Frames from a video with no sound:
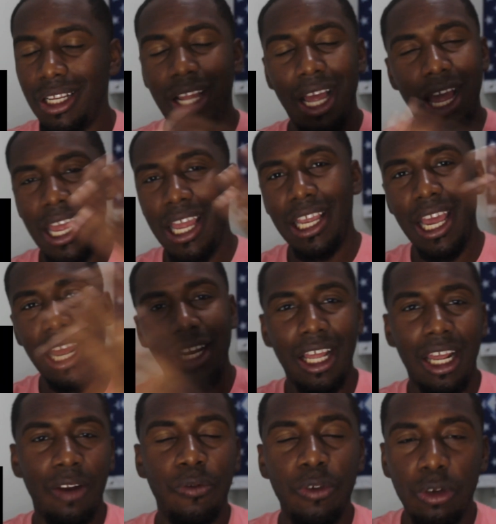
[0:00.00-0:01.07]
I ain't got a
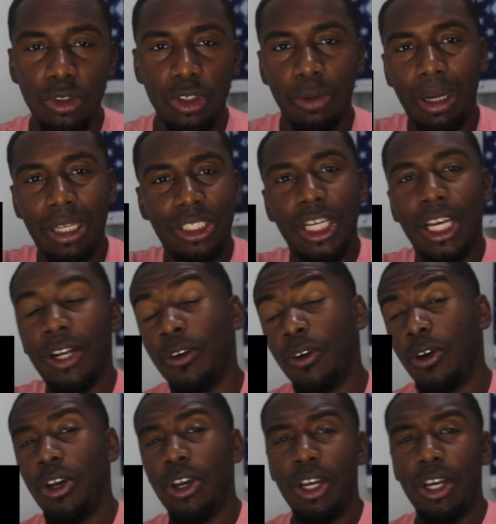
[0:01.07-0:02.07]
lot of views on my channel.